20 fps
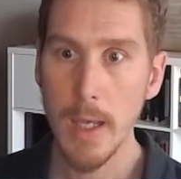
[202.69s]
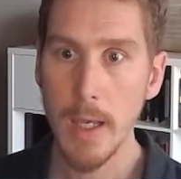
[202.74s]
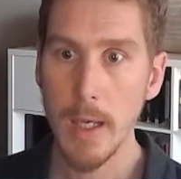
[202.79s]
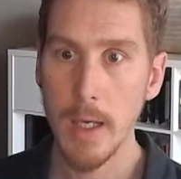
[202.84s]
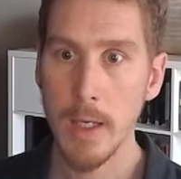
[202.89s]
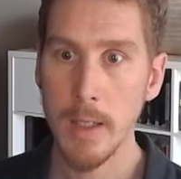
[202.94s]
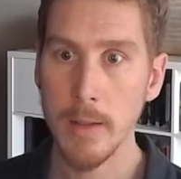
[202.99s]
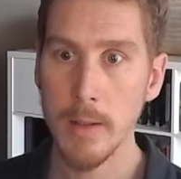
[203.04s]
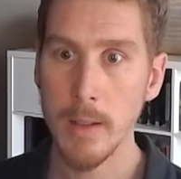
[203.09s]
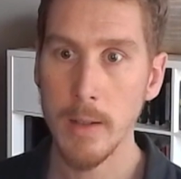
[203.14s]

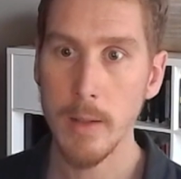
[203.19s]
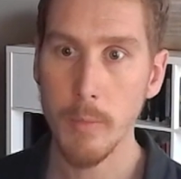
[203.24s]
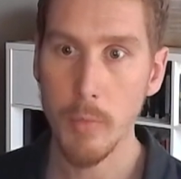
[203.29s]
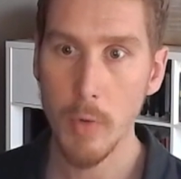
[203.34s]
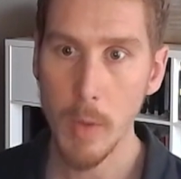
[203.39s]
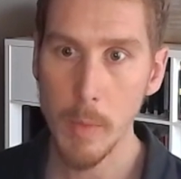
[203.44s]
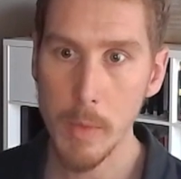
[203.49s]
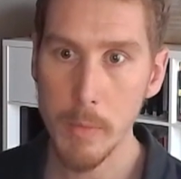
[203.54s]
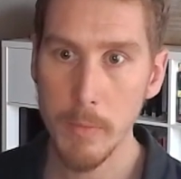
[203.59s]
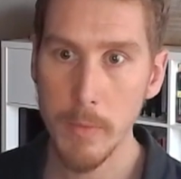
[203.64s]
And then the
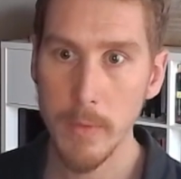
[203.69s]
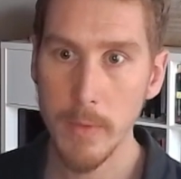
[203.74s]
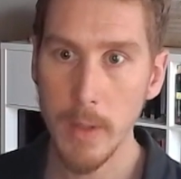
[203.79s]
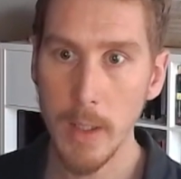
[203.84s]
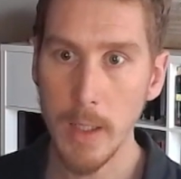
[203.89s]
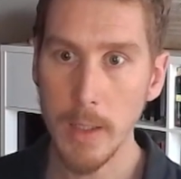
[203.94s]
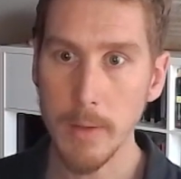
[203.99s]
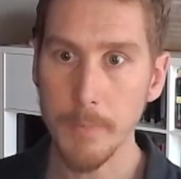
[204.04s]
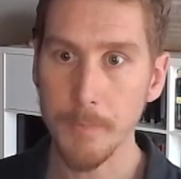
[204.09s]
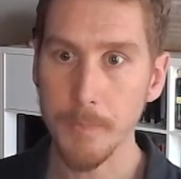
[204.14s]
problem with
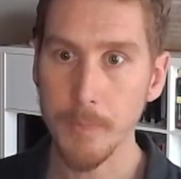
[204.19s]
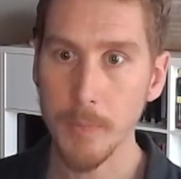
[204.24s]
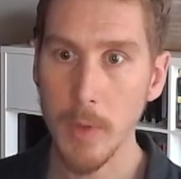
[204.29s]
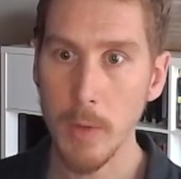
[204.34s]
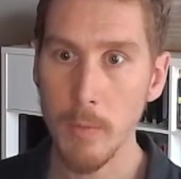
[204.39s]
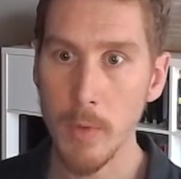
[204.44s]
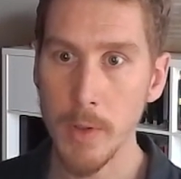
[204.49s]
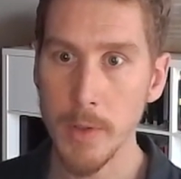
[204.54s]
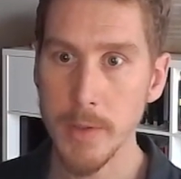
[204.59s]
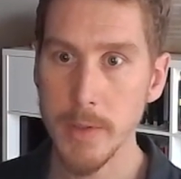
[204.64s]
that
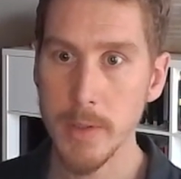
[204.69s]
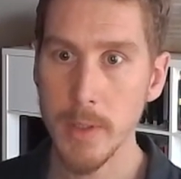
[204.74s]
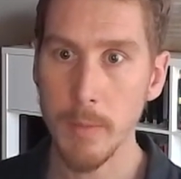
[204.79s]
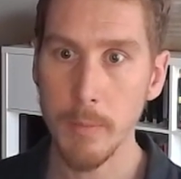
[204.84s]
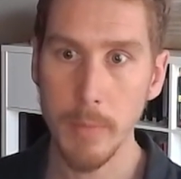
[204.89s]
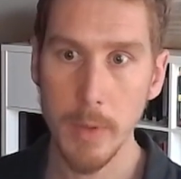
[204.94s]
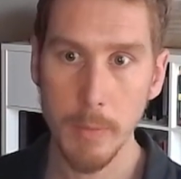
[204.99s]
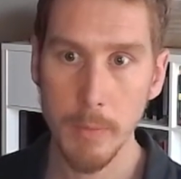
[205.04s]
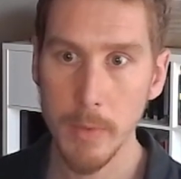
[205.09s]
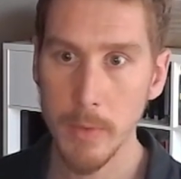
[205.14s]
was some
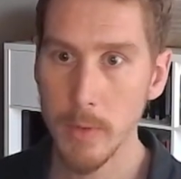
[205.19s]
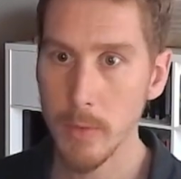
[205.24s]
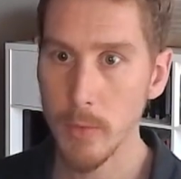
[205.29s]
people